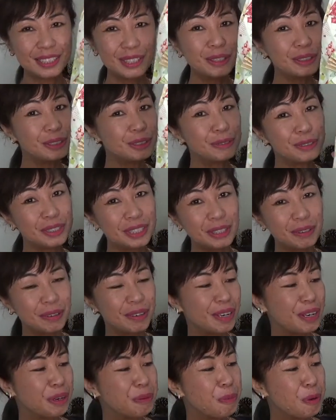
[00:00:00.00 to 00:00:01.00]
Not so secret
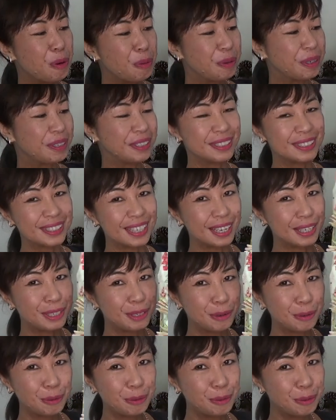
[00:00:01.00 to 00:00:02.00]
anymore because I
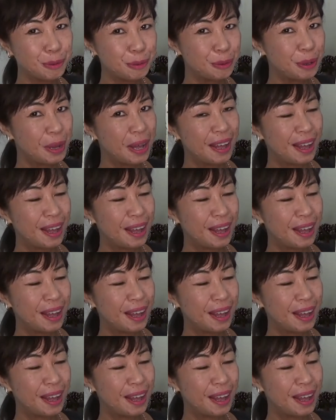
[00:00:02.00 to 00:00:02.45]
know who